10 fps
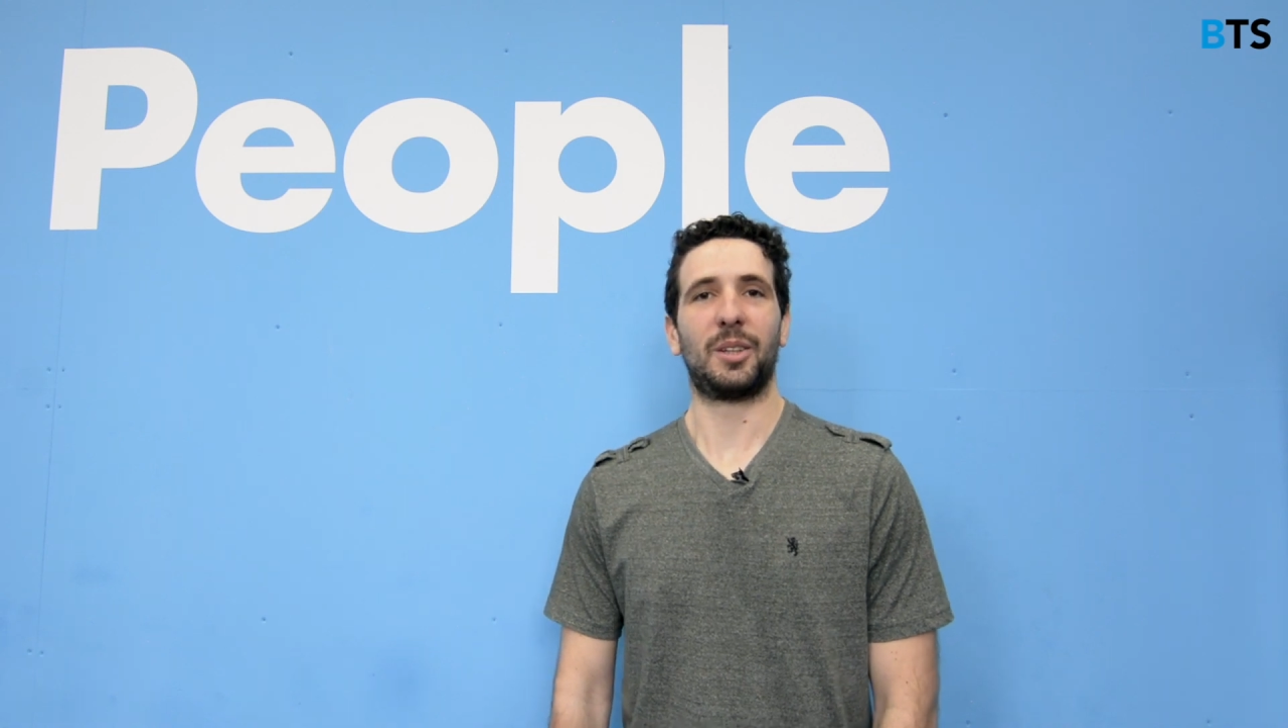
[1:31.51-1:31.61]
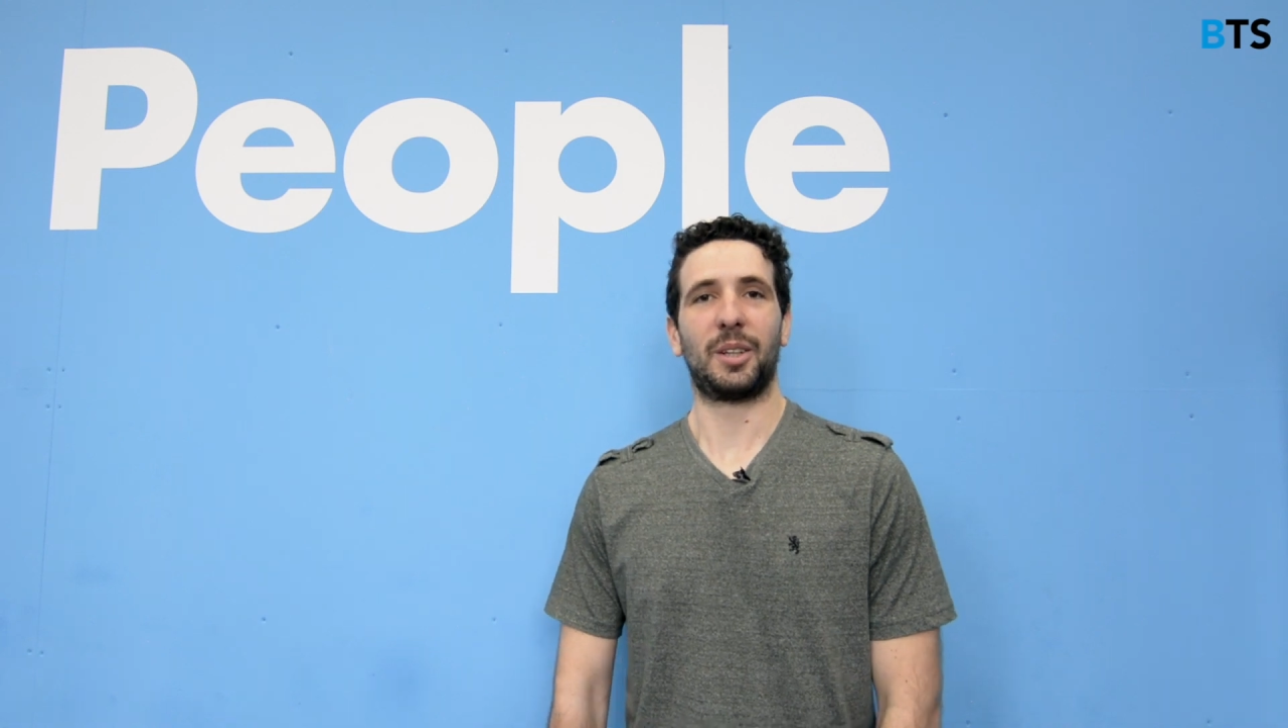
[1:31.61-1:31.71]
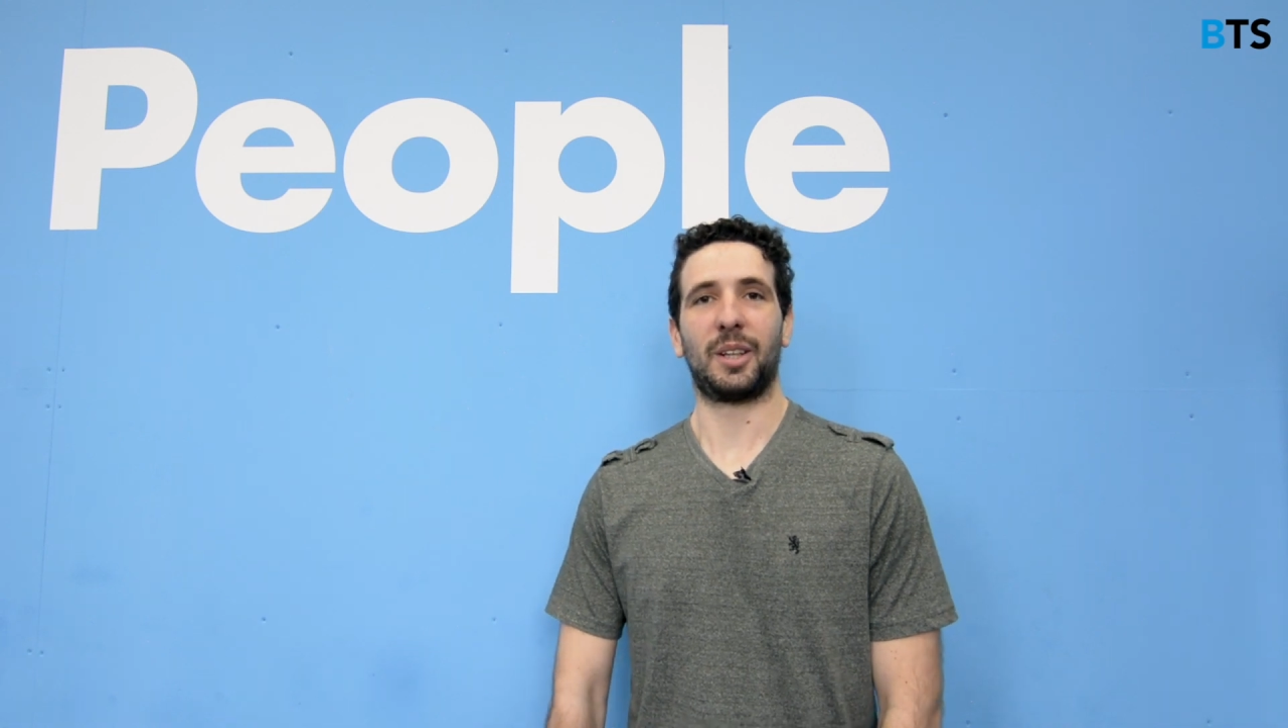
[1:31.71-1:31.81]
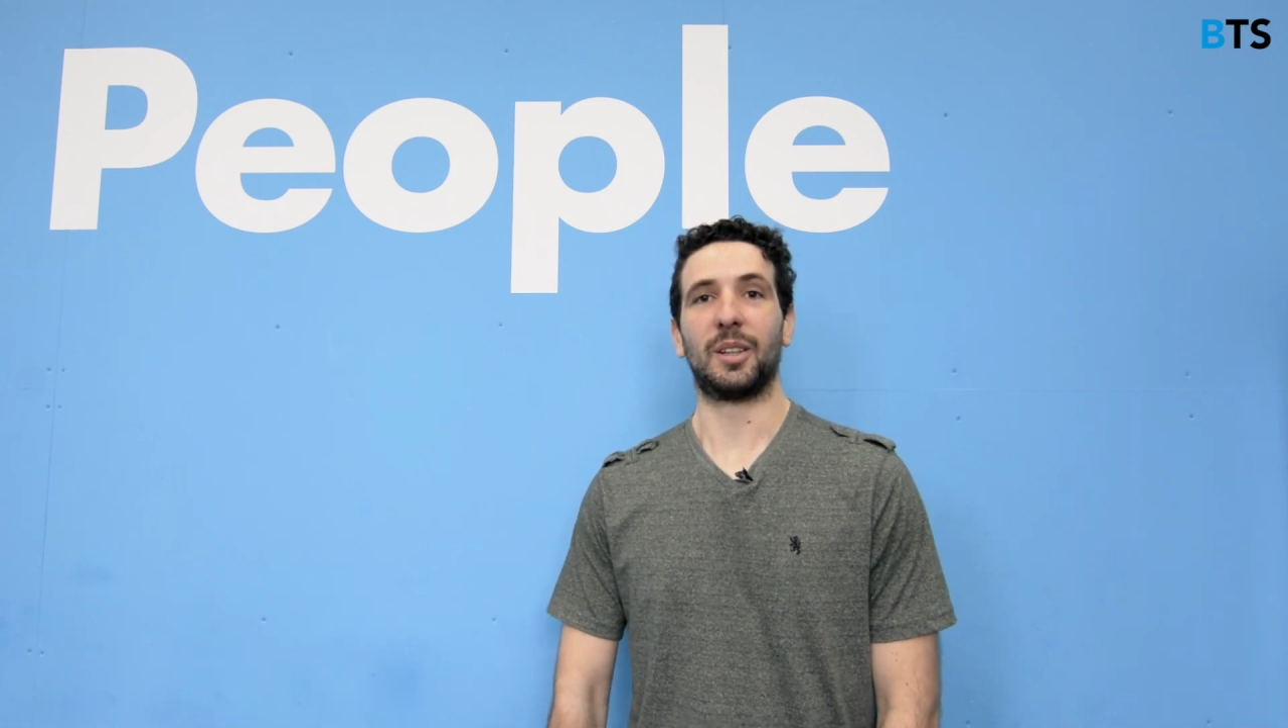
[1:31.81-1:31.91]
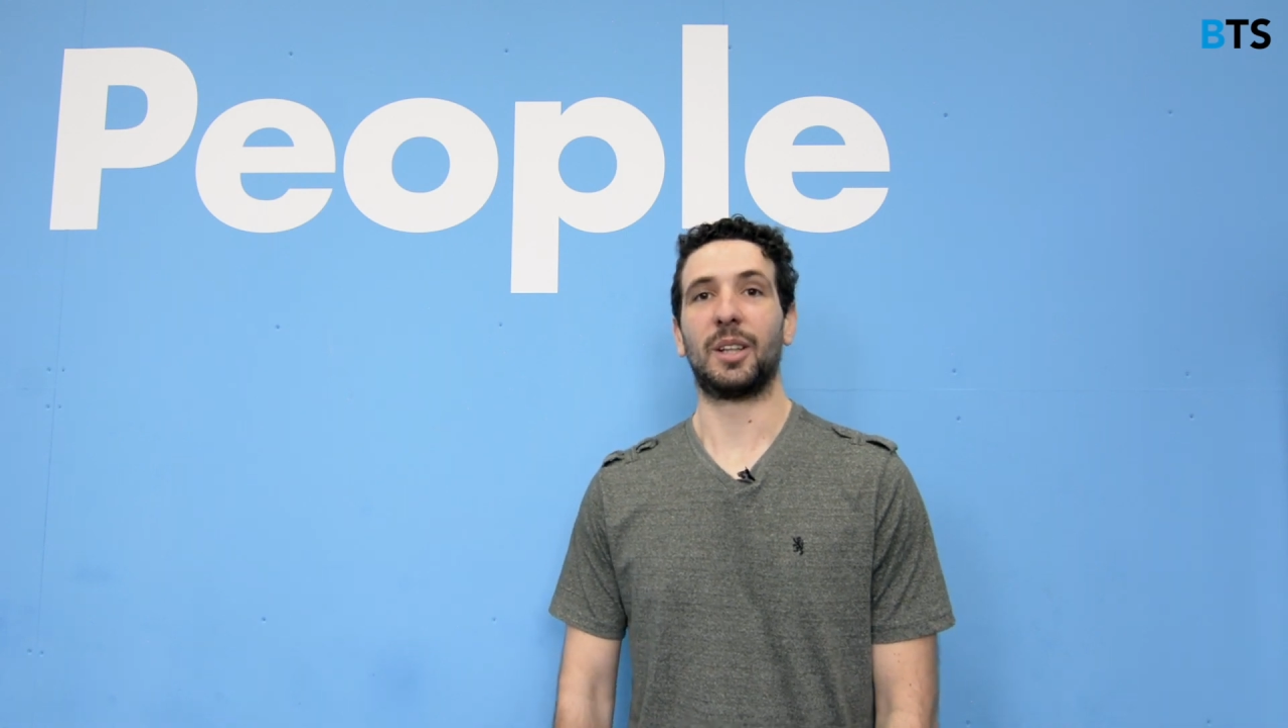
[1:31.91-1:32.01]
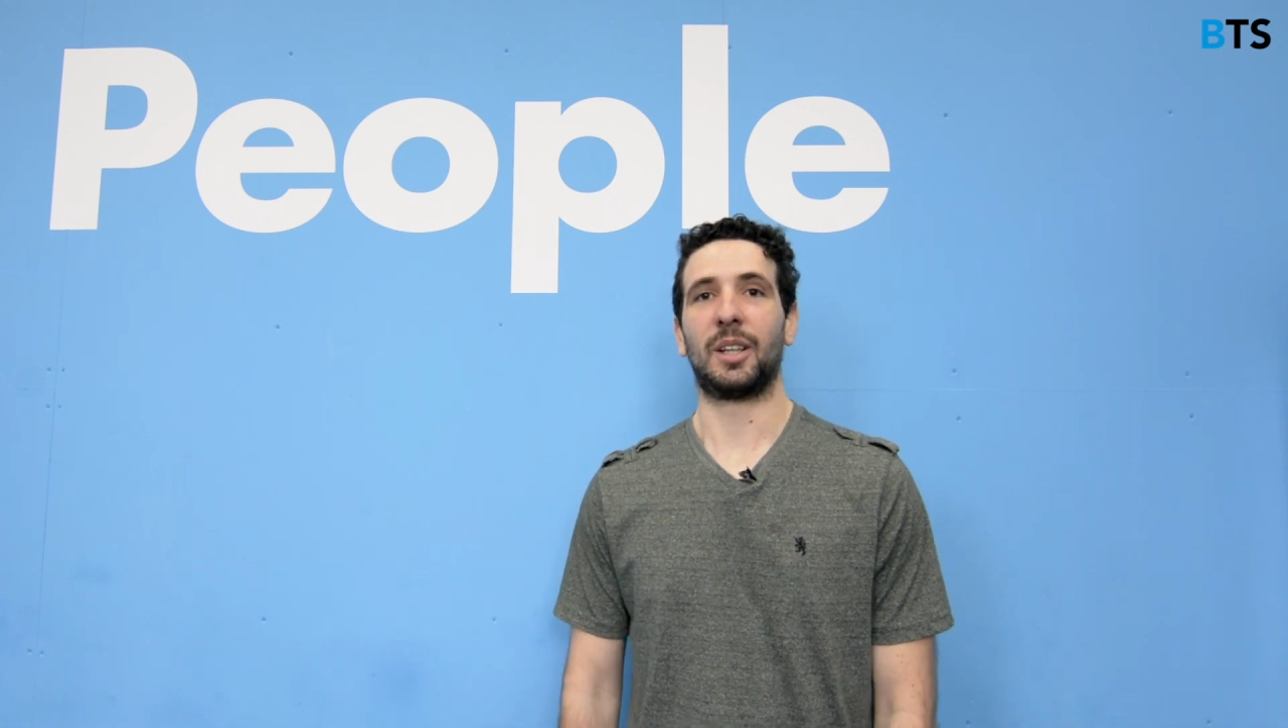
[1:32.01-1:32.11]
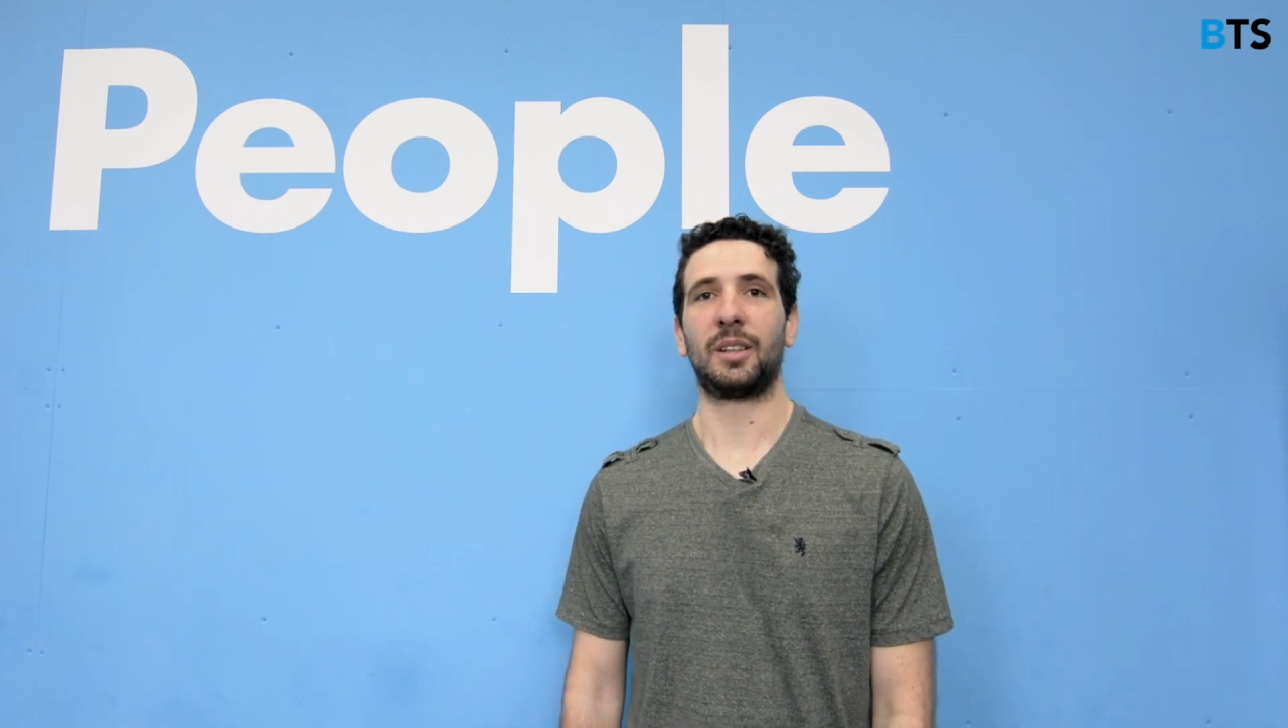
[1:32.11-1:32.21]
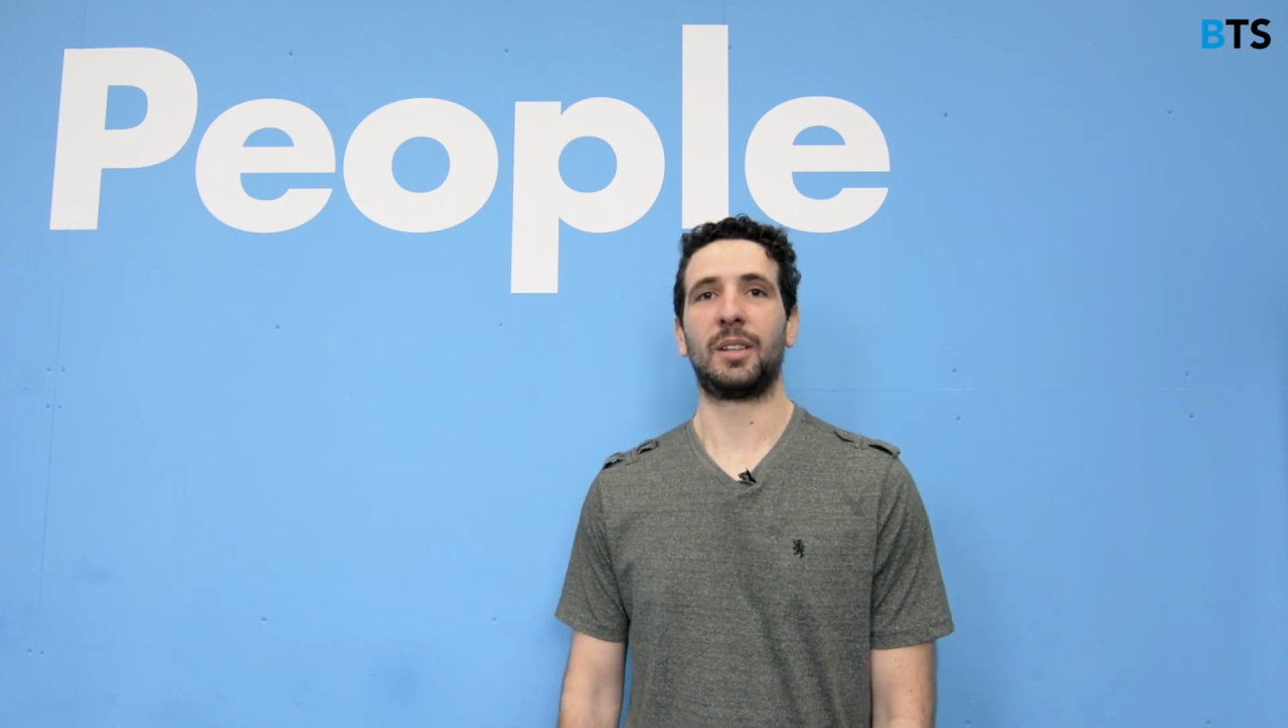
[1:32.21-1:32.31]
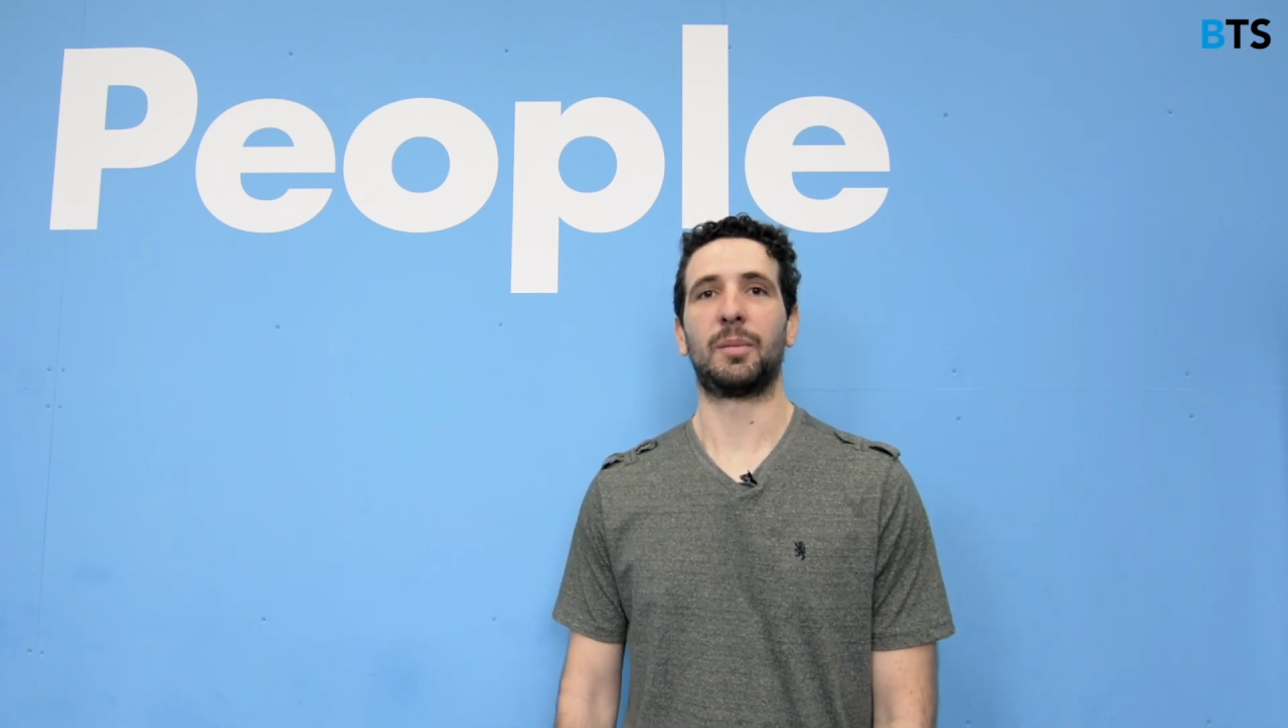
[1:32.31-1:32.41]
learning a lot